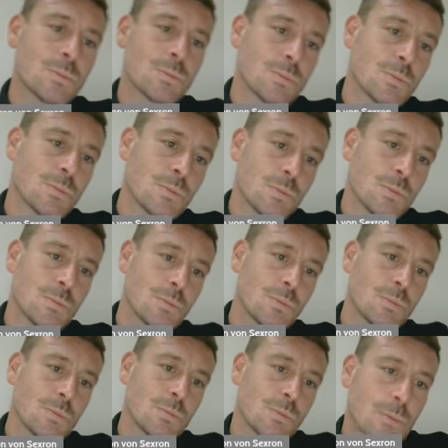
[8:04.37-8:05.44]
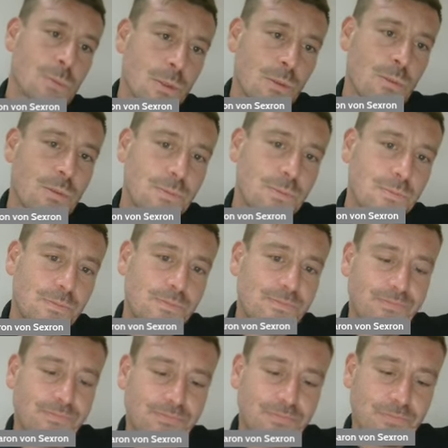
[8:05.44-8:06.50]
And in my section,
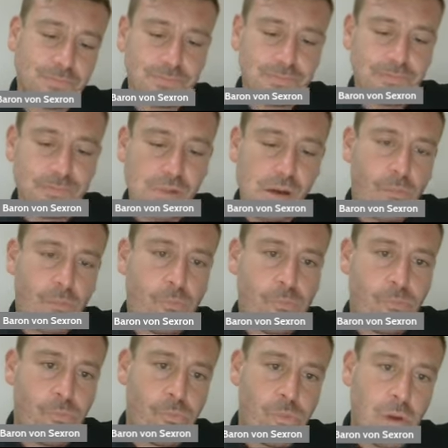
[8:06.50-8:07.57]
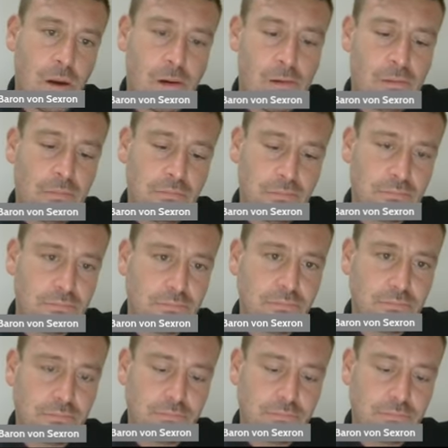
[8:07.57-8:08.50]
a warlord goes to Washington.